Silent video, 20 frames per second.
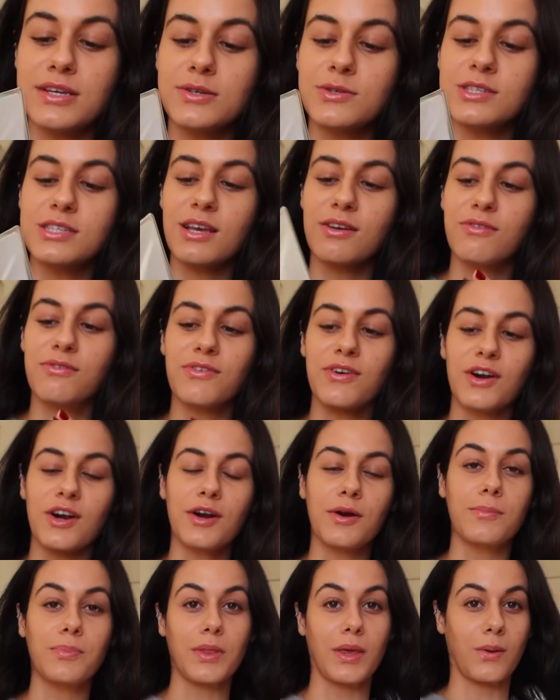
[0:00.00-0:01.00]
using
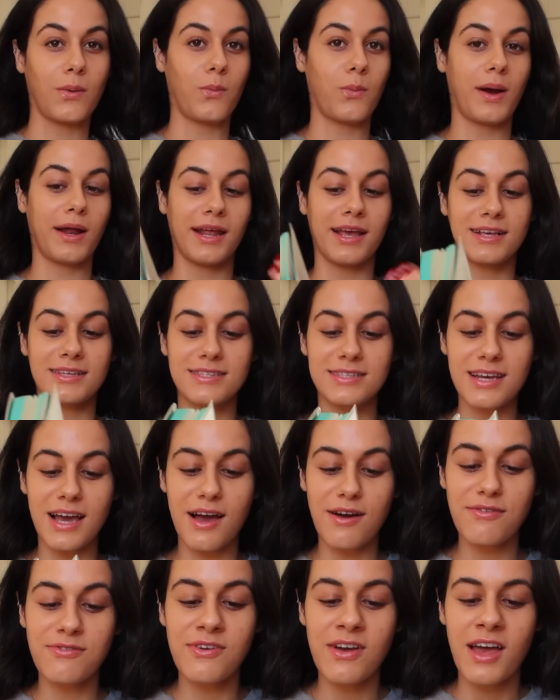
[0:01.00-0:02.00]
for like wedding
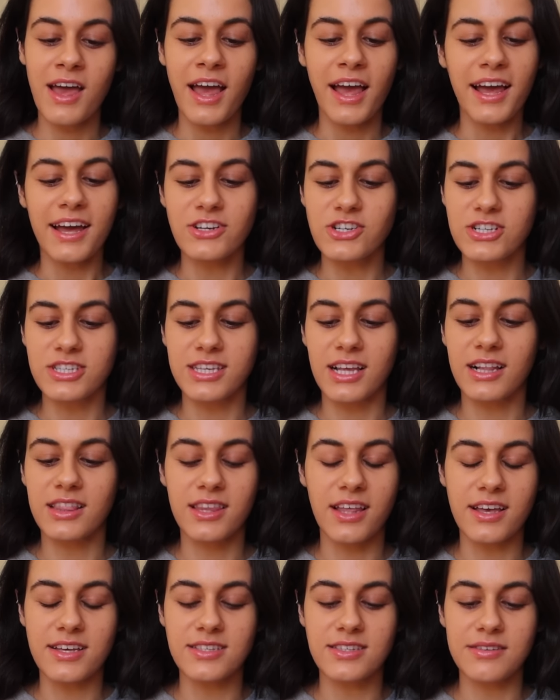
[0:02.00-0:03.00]
stuff, just like
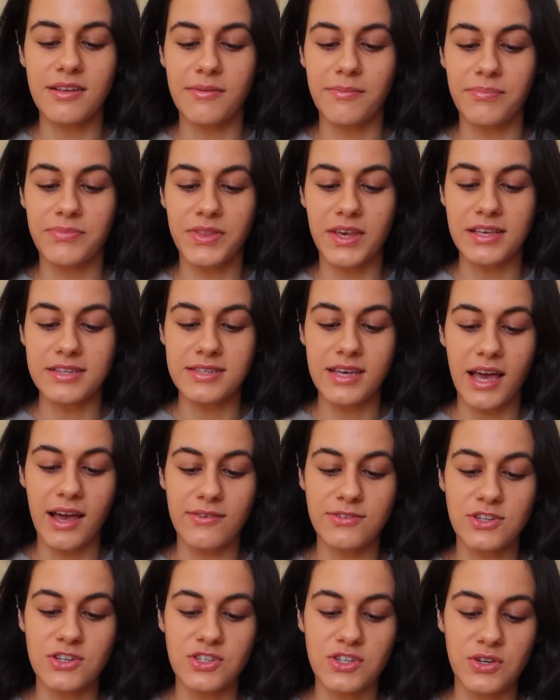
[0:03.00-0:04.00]
lists and things I
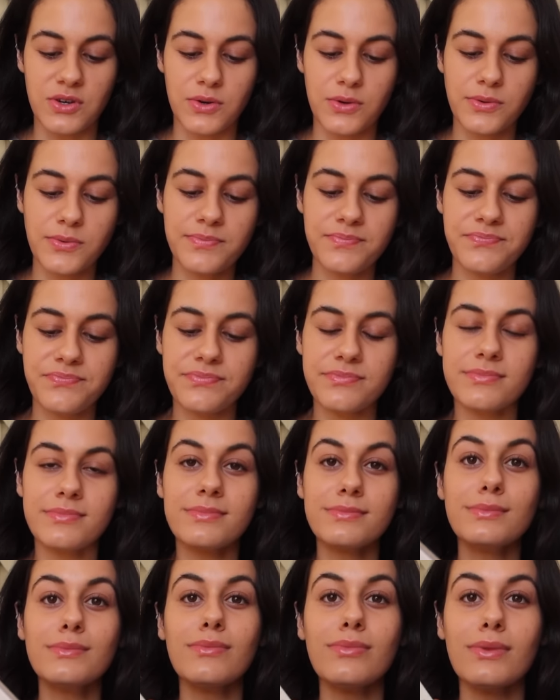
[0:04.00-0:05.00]
have to do.
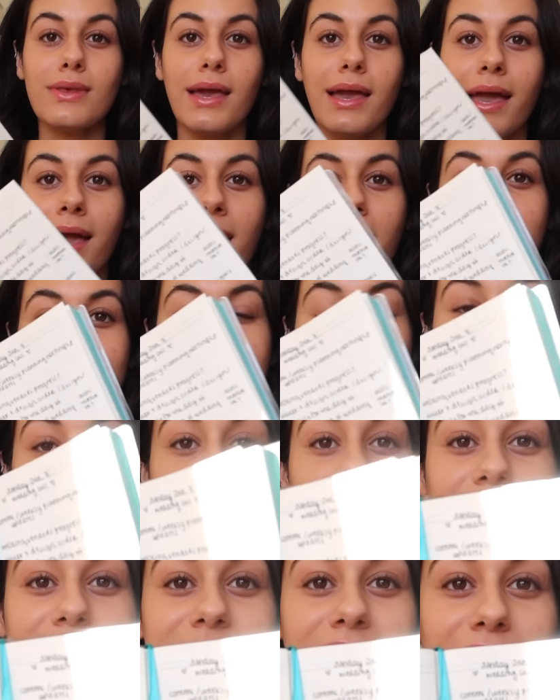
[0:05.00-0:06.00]
And
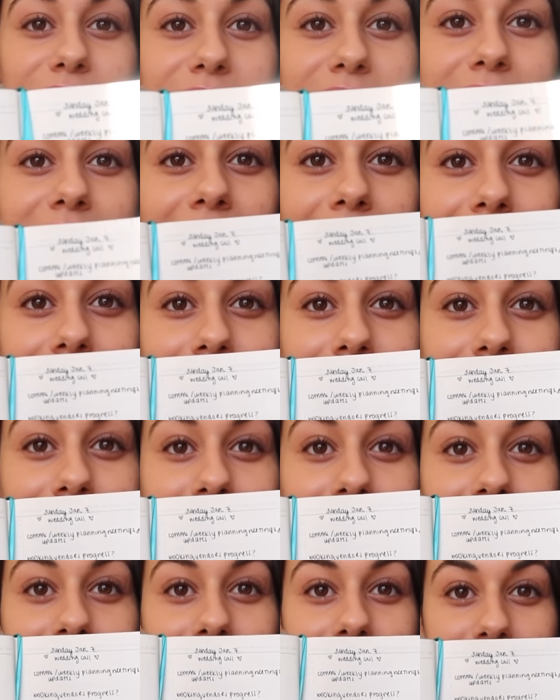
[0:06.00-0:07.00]
here's everything
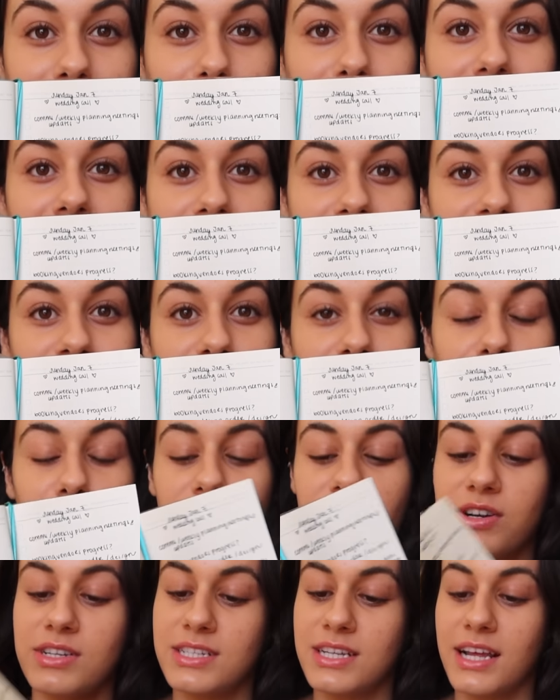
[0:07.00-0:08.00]
that we have to go
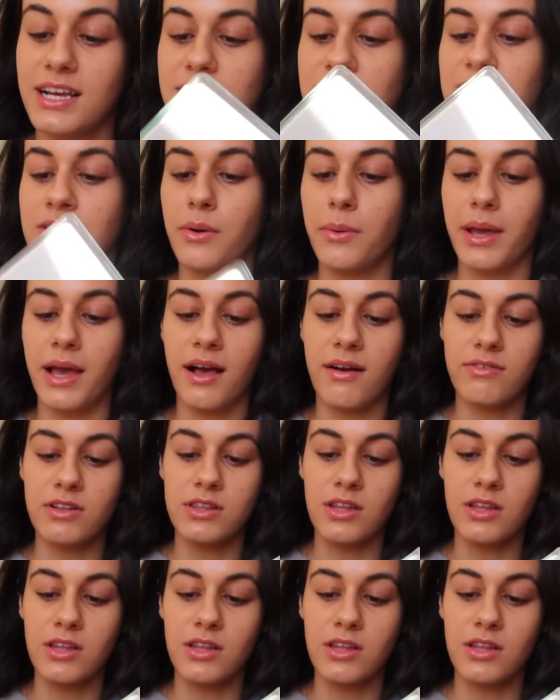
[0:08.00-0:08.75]
over today. So we have a